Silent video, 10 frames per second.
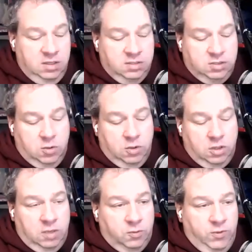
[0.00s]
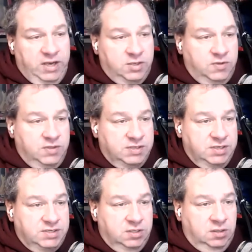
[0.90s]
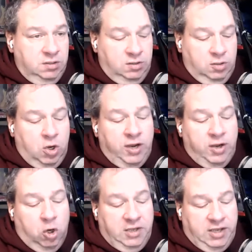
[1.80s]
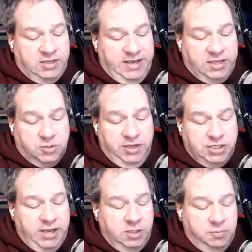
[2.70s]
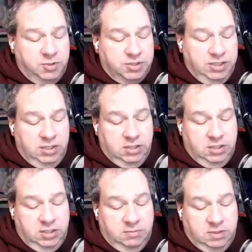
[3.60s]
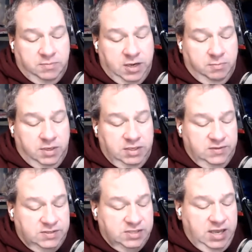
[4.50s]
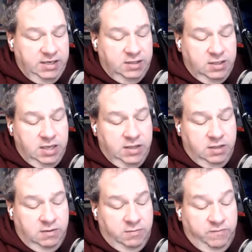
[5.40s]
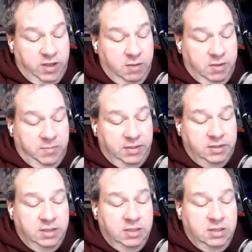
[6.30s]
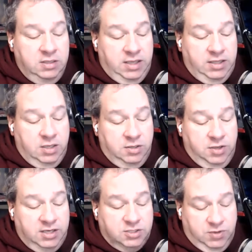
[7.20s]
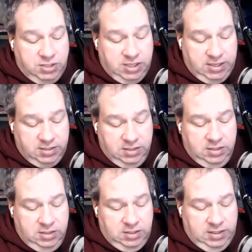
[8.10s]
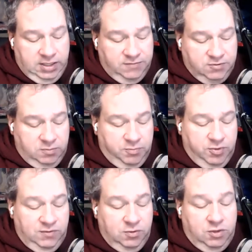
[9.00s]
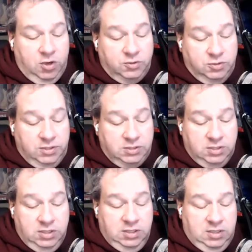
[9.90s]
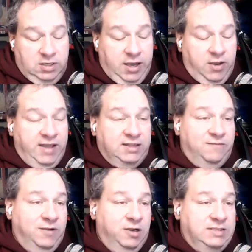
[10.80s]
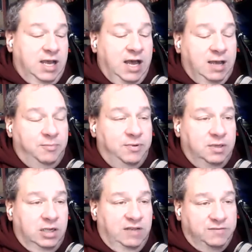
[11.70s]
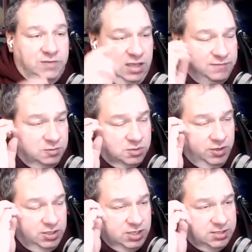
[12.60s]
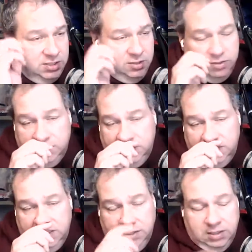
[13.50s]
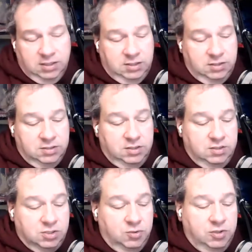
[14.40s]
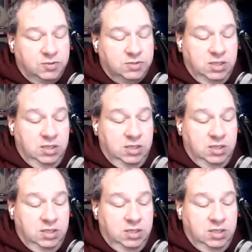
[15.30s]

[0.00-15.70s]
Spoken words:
So the way to do this is, normally how you take a screenshot, you push the power button on the side and the volume up button, and then you get a screenshot. Then it gives you a preview. You go to it. Now at the very top, I'll have some screenshots here in the show notes.